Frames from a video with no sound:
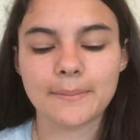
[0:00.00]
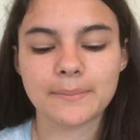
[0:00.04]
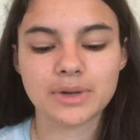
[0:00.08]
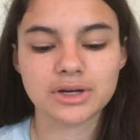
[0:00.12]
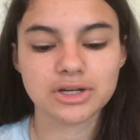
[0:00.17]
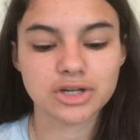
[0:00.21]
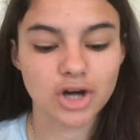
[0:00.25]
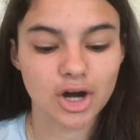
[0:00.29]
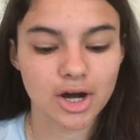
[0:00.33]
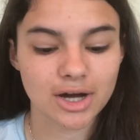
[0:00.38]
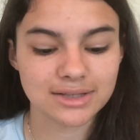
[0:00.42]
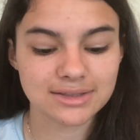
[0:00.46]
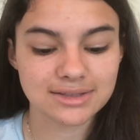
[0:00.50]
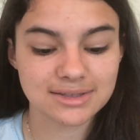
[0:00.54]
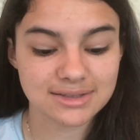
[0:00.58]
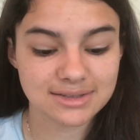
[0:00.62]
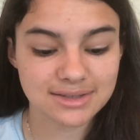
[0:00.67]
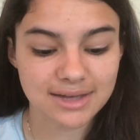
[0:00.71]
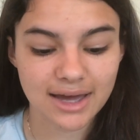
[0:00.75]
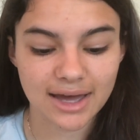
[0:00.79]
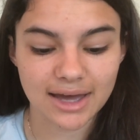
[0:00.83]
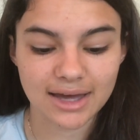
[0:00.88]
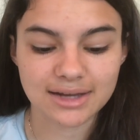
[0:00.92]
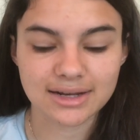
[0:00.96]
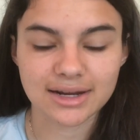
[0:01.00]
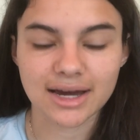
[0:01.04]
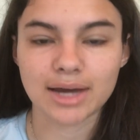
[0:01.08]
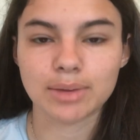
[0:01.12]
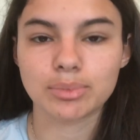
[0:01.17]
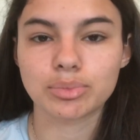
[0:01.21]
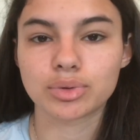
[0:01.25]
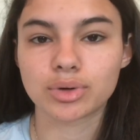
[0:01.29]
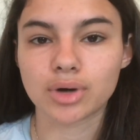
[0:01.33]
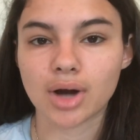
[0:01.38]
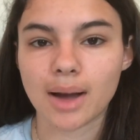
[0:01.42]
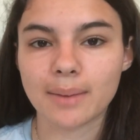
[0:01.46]
God said, I
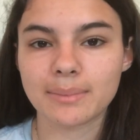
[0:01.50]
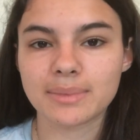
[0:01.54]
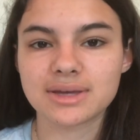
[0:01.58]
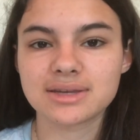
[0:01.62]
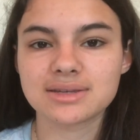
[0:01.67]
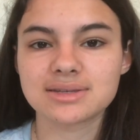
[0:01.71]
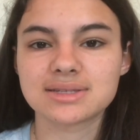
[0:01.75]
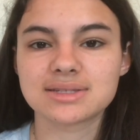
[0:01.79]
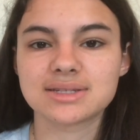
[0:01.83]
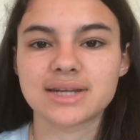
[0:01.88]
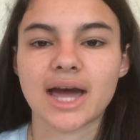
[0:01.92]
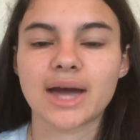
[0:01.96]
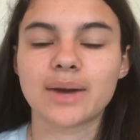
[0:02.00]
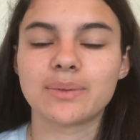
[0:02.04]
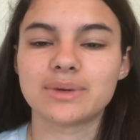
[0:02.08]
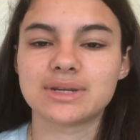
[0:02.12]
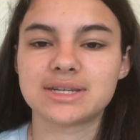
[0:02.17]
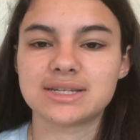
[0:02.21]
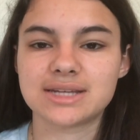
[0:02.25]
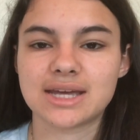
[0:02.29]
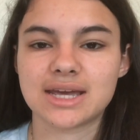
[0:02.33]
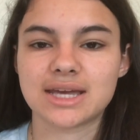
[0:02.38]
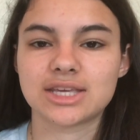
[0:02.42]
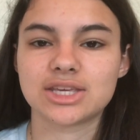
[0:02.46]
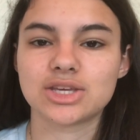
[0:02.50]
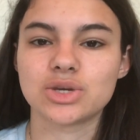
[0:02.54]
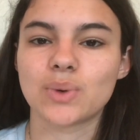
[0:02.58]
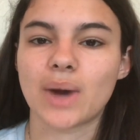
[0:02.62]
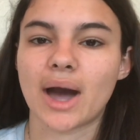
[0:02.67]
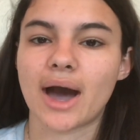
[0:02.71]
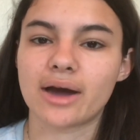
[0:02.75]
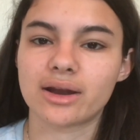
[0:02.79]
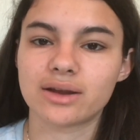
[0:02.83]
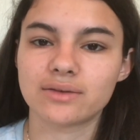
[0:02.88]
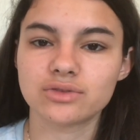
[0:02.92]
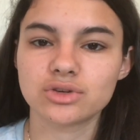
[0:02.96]
promised I would take you
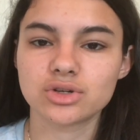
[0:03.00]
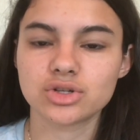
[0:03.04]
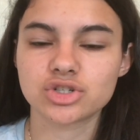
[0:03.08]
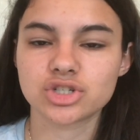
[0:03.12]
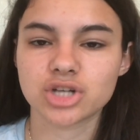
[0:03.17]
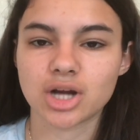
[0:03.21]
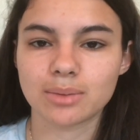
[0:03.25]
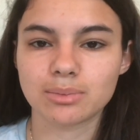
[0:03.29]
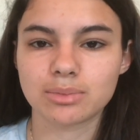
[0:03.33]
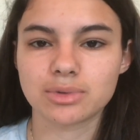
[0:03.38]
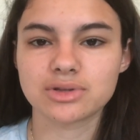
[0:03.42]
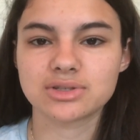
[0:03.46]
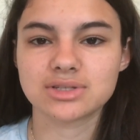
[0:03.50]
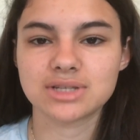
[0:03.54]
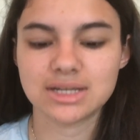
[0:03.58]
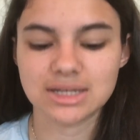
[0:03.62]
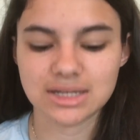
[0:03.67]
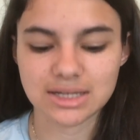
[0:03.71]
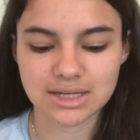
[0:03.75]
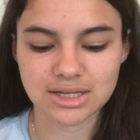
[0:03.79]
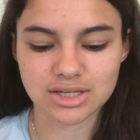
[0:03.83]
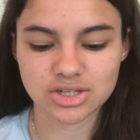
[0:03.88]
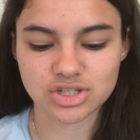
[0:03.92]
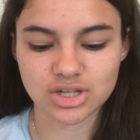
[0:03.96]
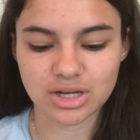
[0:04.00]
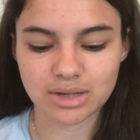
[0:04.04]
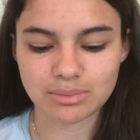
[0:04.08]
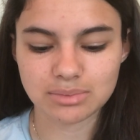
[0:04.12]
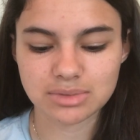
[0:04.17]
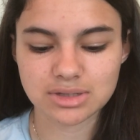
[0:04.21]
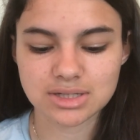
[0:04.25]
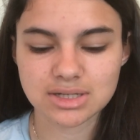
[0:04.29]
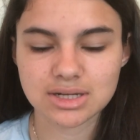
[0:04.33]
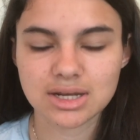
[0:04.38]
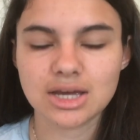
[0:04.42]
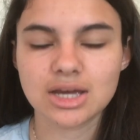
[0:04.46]
out of your troubles in
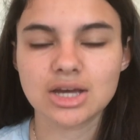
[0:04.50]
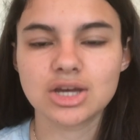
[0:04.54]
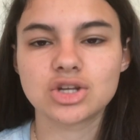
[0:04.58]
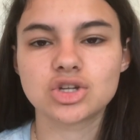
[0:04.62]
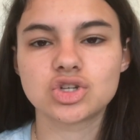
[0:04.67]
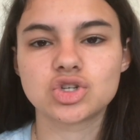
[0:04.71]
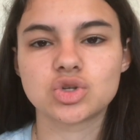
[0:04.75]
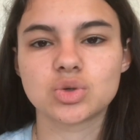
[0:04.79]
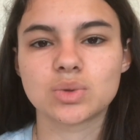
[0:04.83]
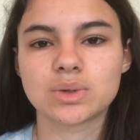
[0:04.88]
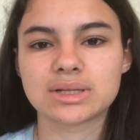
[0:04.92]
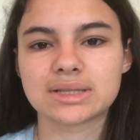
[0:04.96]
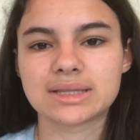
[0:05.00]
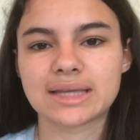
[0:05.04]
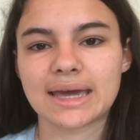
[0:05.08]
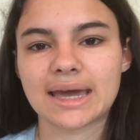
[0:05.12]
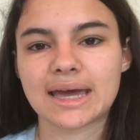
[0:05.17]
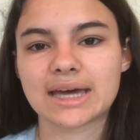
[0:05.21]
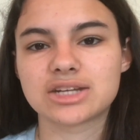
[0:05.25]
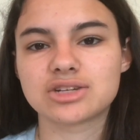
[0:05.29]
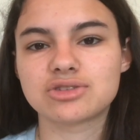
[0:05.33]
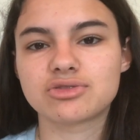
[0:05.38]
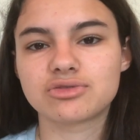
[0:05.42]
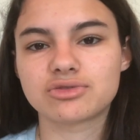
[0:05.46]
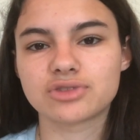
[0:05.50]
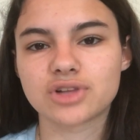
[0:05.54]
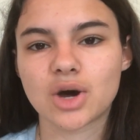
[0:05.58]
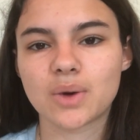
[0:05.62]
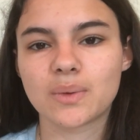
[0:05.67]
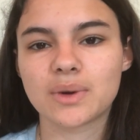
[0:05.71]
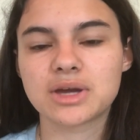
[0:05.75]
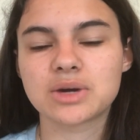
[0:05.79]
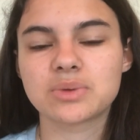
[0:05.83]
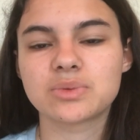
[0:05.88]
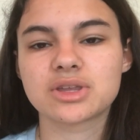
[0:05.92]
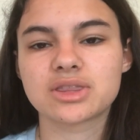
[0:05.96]
Egypt to a land
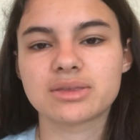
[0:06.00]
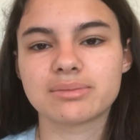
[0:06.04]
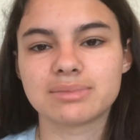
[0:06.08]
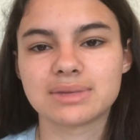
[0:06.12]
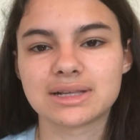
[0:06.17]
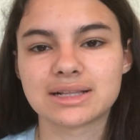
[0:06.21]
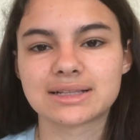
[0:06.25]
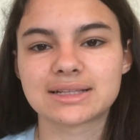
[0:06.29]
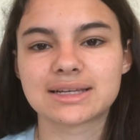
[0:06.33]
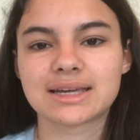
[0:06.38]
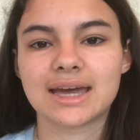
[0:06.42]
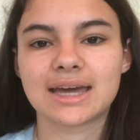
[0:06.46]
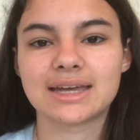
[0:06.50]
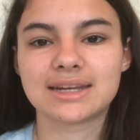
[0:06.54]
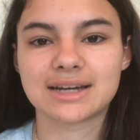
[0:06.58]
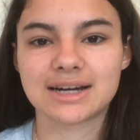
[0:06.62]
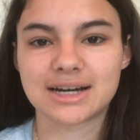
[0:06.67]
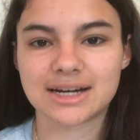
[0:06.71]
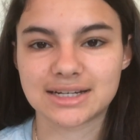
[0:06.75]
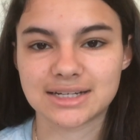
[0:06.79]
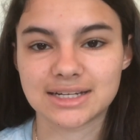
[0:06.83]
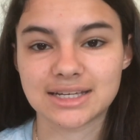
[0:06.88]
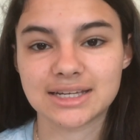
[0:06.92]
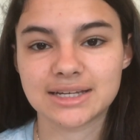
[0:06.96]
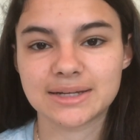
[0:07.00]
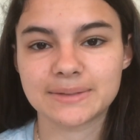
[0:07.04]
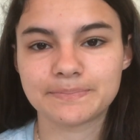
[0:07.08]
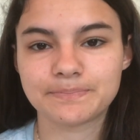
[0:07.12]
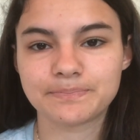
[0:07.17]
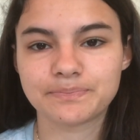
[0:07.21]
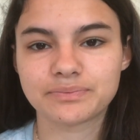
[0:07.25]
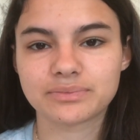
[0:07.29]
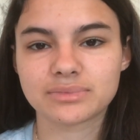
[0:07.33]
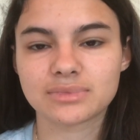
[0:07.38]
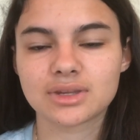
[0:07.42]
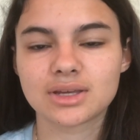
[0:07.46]
flowing with milk and honey.
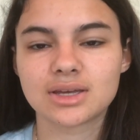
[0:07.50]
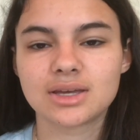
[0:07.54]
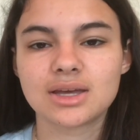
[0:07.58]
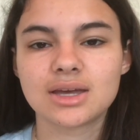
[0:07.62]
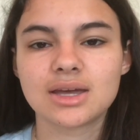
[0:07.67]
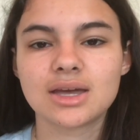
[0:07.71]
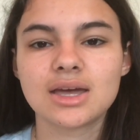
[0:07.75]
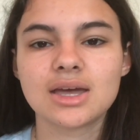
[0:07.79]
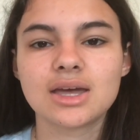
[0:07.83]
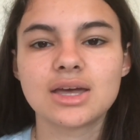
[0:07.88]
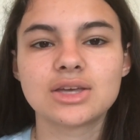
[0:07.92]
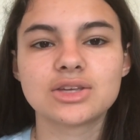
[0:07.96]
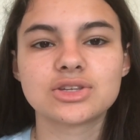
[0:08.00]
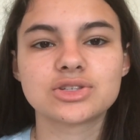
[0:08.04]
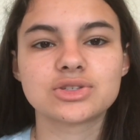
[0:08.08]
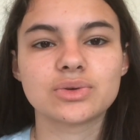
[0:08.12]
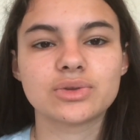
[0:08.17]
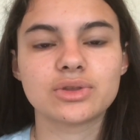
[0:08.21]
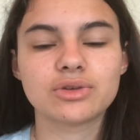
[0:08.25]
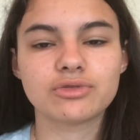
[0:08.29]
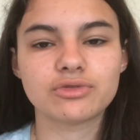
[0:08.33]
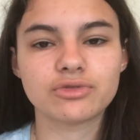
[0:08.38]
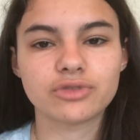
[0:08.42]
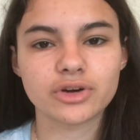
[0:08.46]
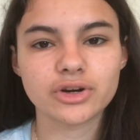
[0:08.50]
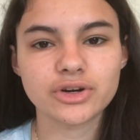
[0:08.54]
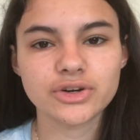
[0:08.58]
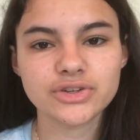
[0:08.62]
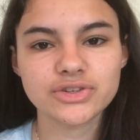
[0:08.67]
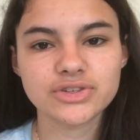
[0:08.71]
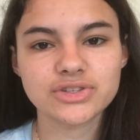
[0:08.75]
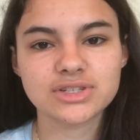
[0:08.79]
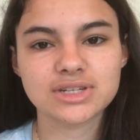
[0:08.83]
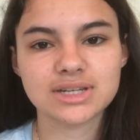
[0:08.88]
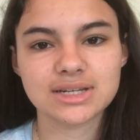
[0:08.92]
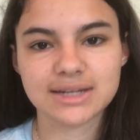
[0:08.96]
So the
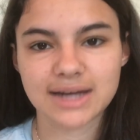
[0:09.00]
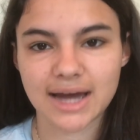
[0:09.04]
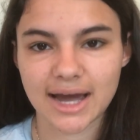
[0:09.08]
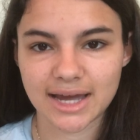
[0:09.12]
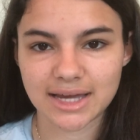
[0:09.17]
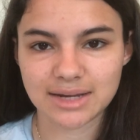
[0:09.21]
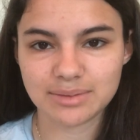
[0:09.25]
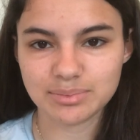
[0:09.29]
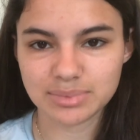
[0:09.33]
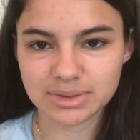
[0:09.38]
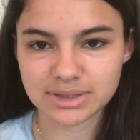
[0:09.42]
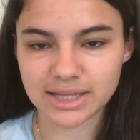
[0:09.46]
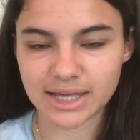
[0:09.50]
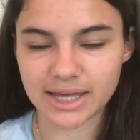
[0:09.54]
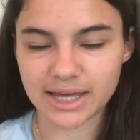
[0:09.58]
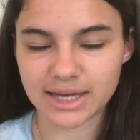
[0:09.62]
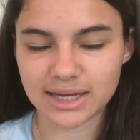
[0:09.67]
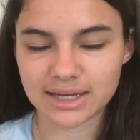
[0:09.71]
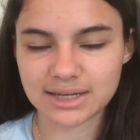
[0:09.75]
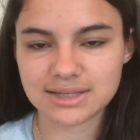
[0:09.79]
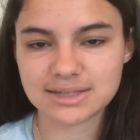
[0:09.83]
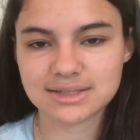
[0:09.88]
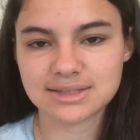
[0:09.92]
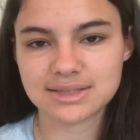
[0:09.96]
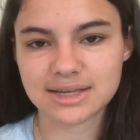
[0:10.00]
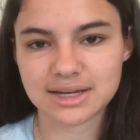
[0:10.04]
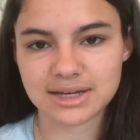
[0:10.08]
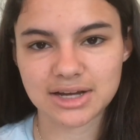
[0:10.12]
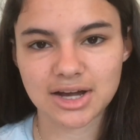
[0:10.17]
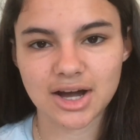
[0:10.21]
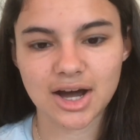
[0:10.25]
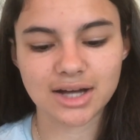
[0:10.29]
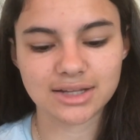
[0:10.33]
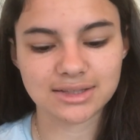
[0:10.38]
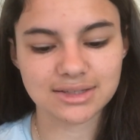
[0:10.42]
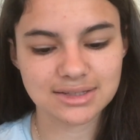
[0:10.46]
first 9 plagues that
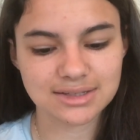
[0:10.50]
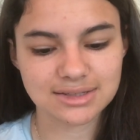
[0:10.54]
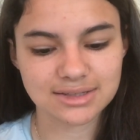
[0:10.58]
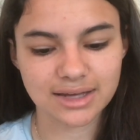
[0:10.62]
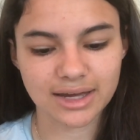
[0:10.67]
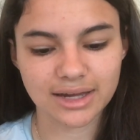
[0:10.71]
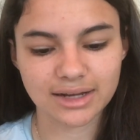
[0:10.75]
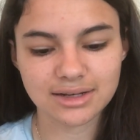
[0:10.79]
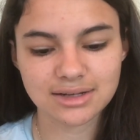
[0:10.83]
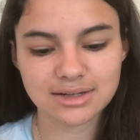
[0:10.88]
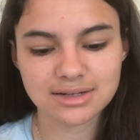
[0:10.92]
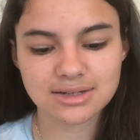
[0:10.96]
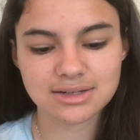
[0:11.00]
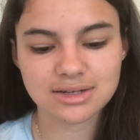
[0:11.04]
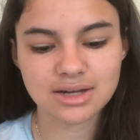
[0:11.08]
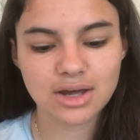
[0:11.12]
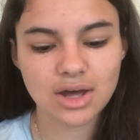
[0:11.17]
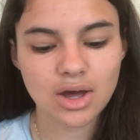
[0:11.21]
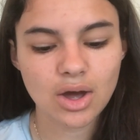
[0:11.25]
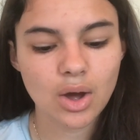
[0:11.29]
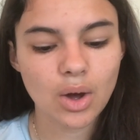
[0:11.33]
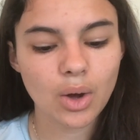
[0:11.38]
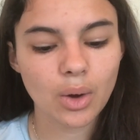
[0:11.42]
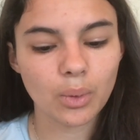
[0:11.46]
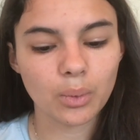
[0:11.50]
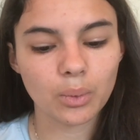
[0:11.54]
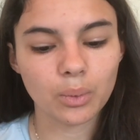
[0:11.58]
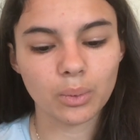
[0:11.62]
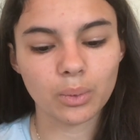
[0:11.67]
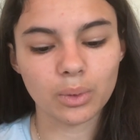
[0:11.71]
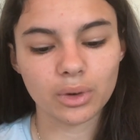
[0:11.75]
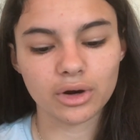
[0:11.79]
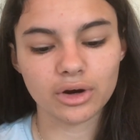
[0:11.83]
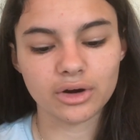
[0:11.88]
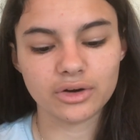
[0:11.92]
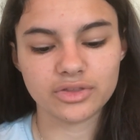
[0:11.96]
God sent
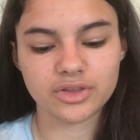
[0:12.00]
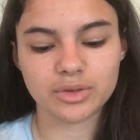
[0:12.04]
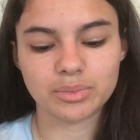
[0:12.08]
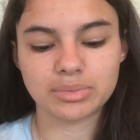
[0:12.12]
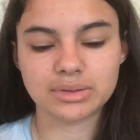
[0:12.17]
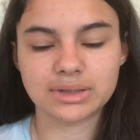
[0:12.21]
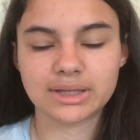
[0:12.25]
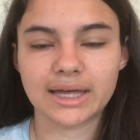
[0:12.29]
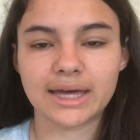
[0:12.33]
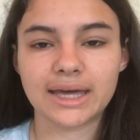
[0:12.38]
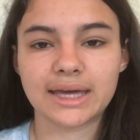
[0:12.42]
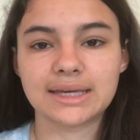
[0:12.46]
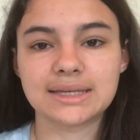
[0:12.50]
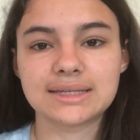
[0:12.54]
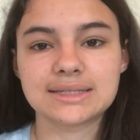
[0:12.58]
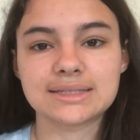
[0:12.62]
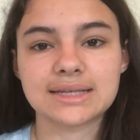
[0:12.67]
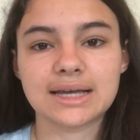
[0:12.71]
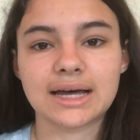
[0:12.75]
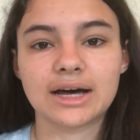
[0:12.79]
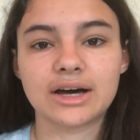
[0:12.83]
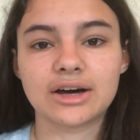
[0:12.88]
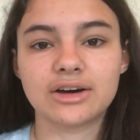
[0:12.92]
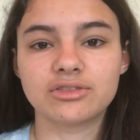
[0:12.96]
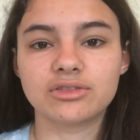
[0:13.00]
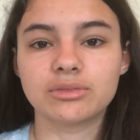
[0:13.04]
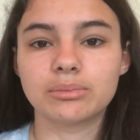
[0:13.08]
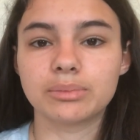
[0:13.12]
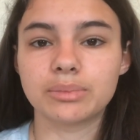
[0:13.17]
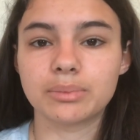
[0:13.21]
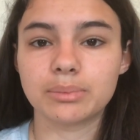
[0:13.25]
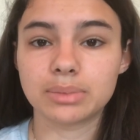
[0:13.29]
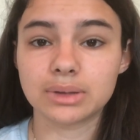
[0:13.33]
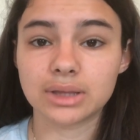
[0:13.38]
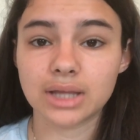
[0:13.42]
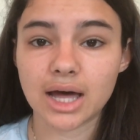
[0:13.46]
were the plagues of
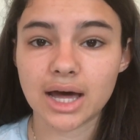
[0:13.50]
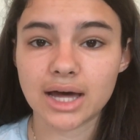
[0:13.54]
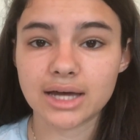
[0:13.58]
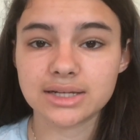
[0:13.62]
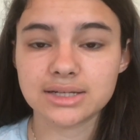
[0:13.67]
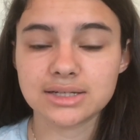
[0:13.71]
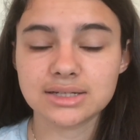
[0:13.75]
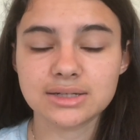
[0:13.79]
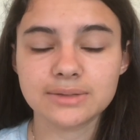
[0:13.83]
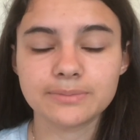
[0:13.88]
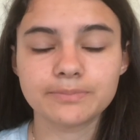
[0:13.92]
blood,